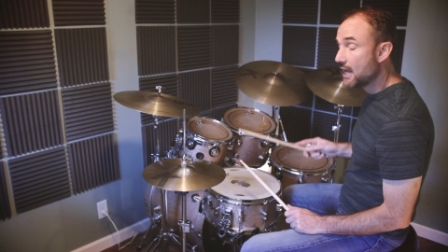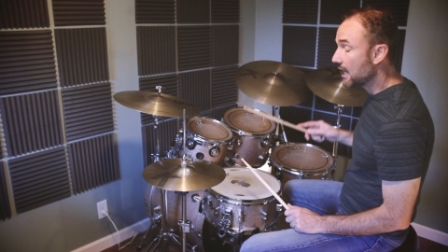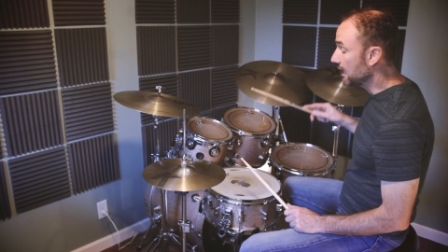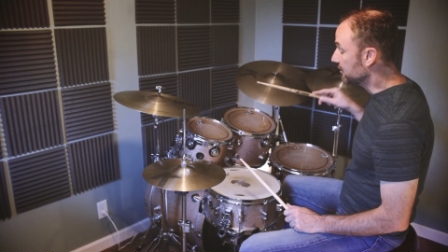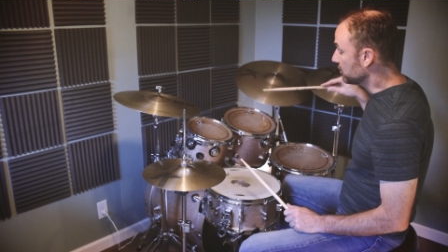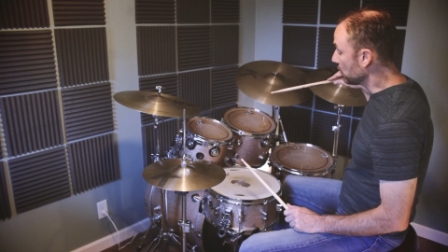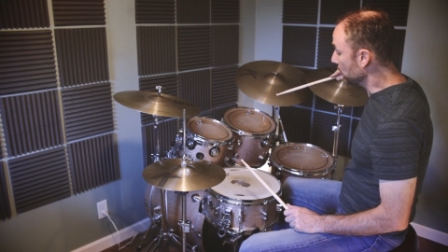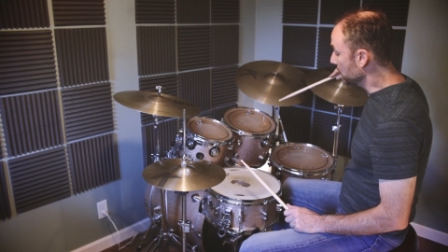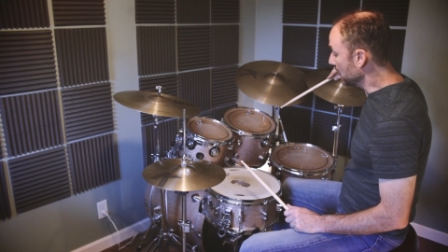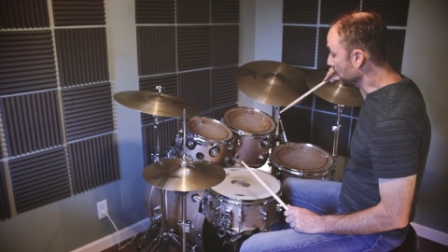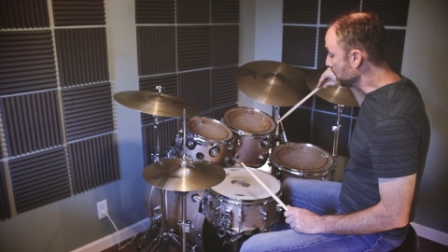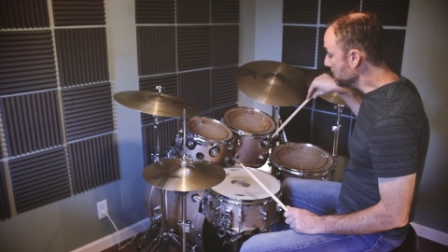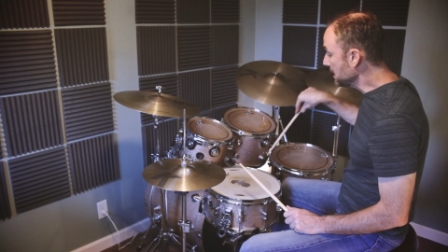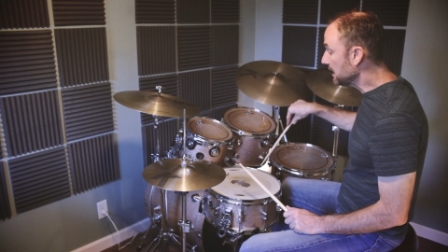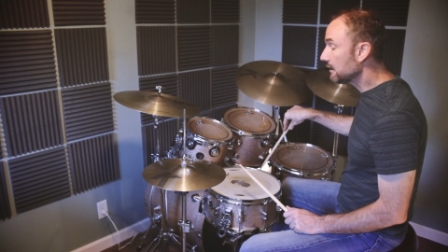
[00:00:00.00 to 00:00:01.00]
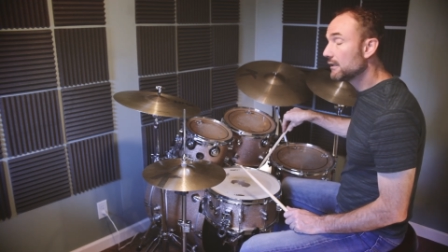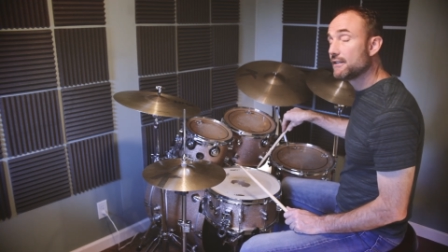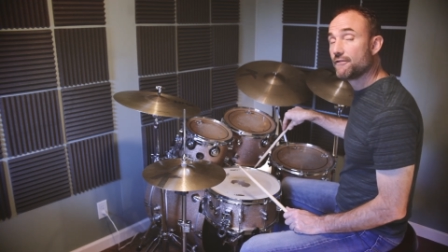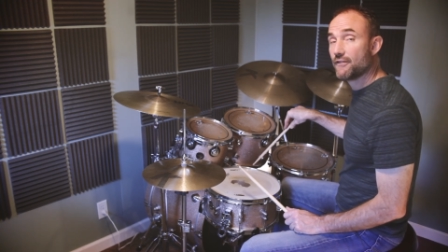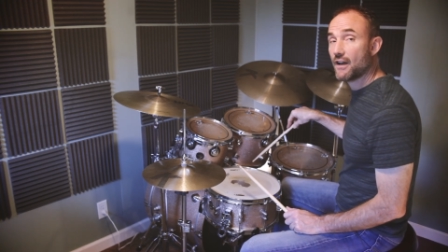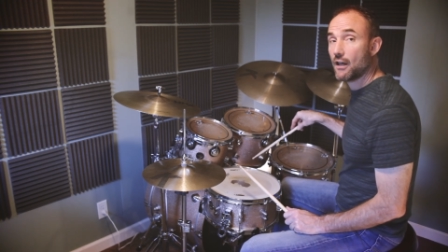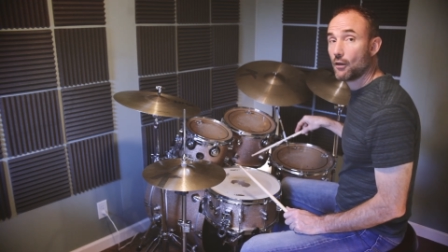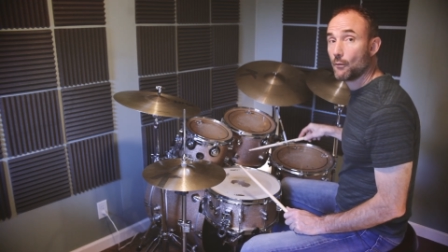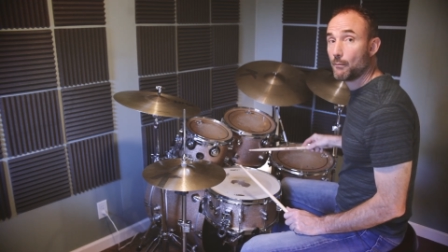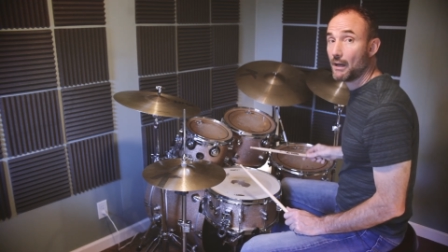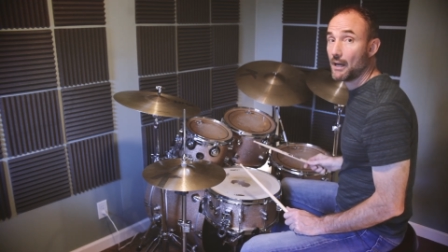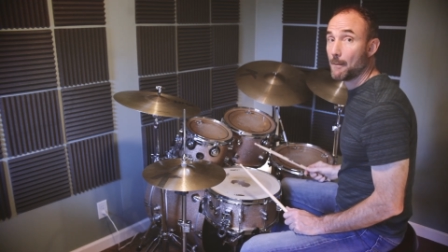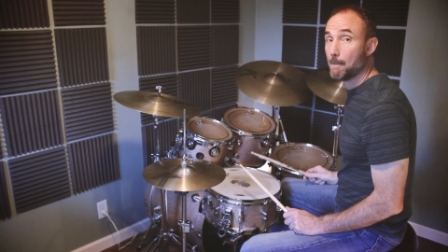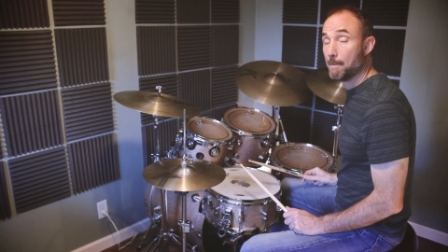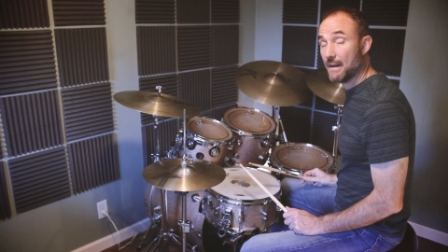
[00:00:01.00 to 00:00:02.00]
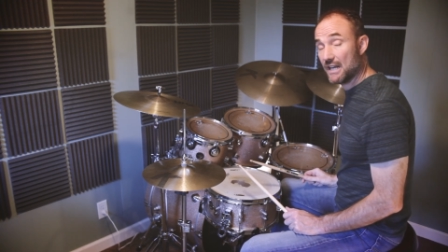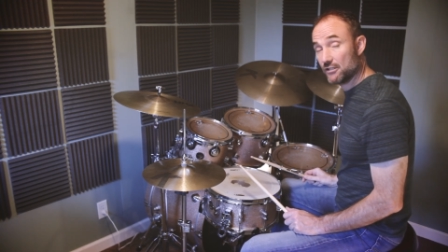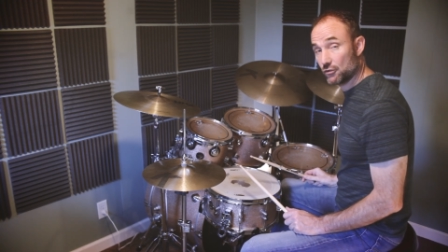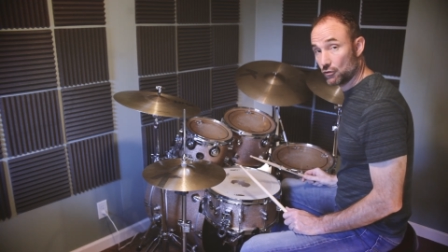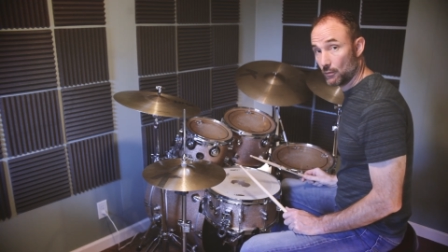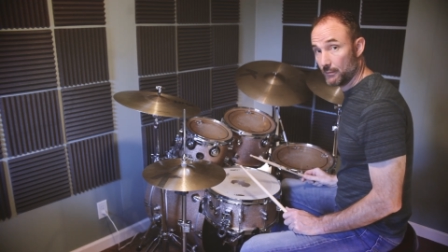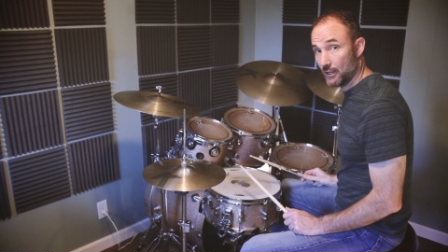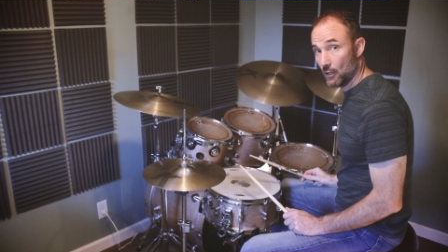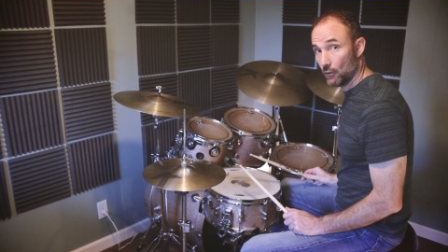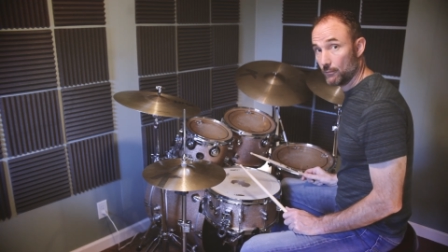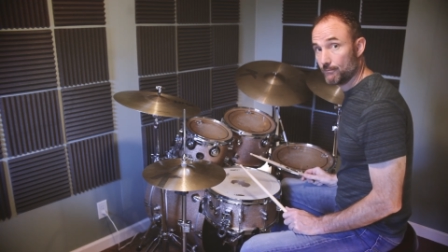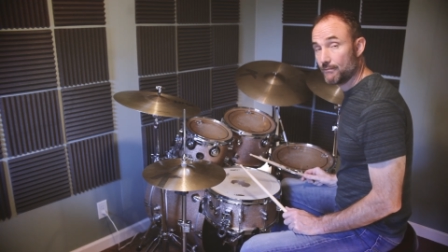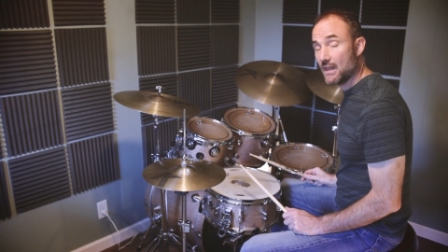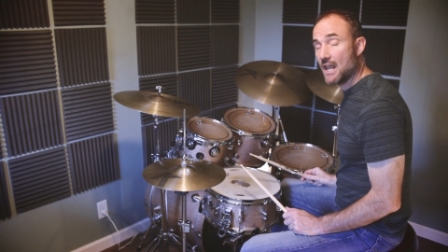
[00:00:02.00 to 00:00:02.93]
It's going to be immediately followed by a bass drum note,